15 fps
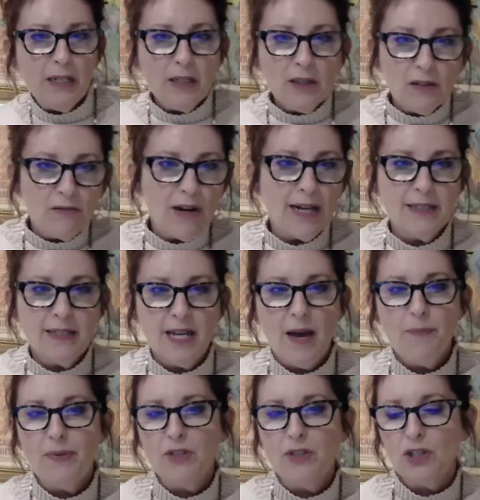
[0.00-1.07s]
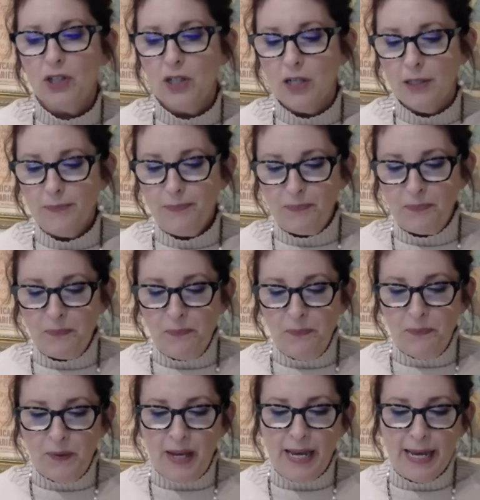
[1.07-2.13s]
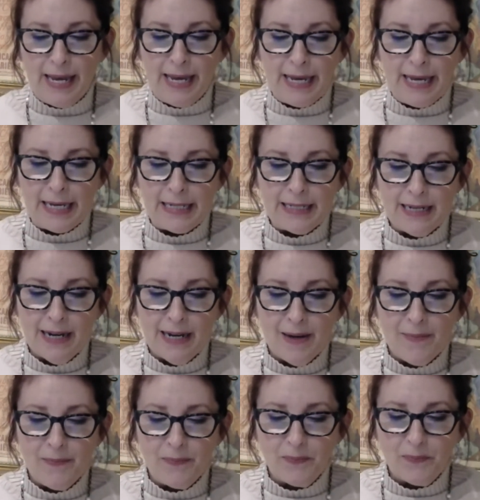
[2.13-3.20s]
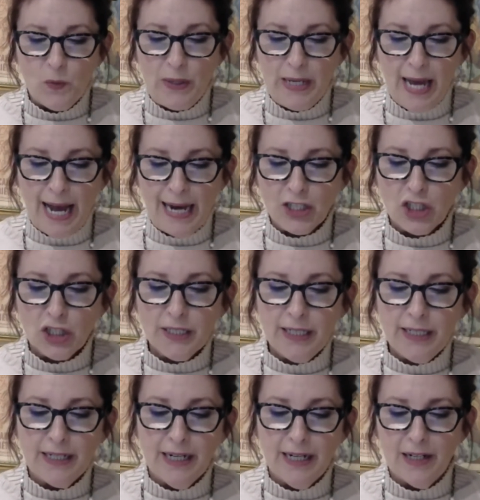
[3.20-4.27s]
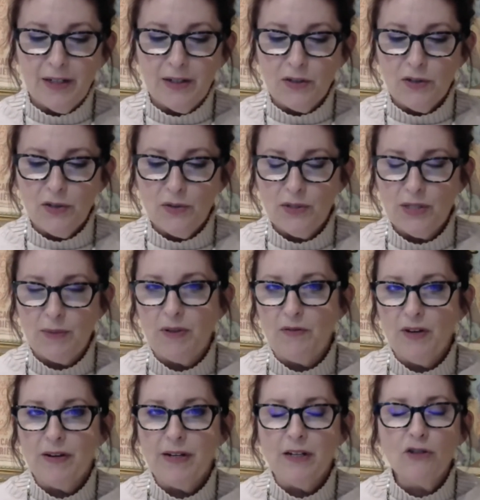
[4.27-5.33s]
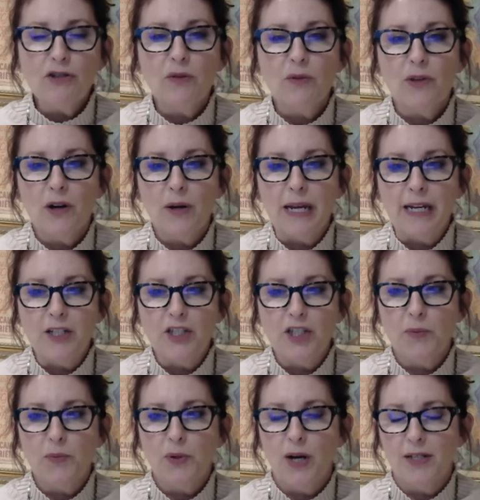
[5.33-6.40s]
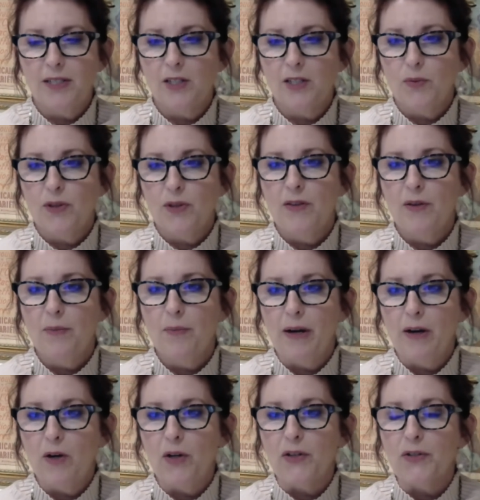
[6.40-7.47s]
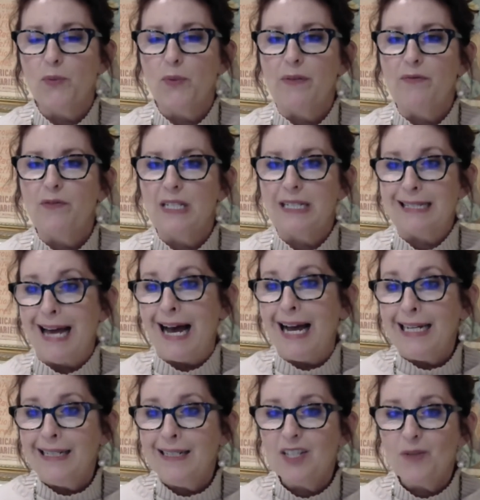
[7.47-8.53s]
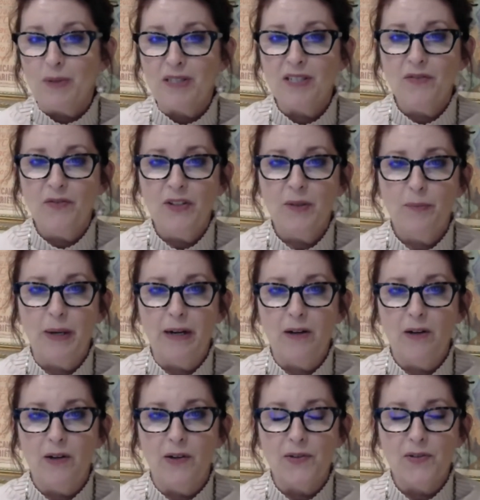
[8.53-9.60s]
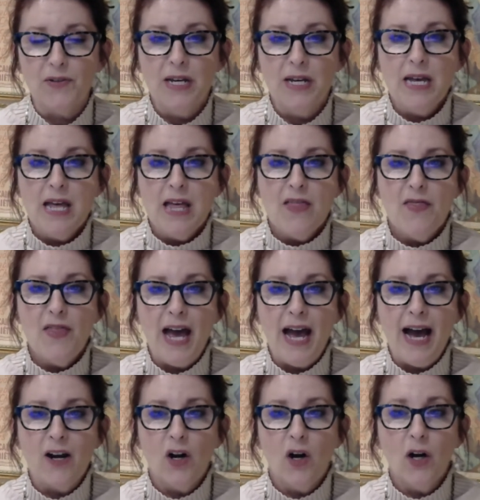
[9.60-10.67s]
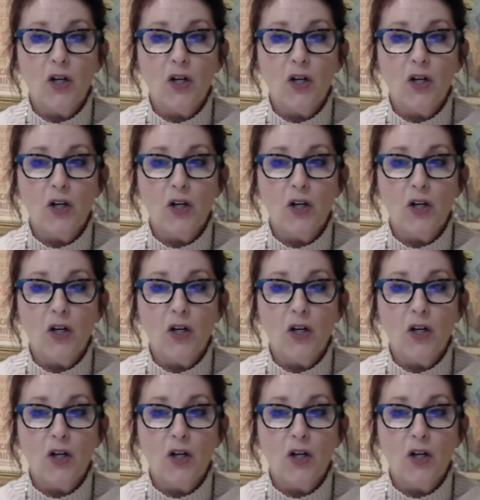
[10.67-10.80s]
it at the right temperature. And um, we actually uh, do something very interesting with our aging process within the barrels. We've designed specific barrels that are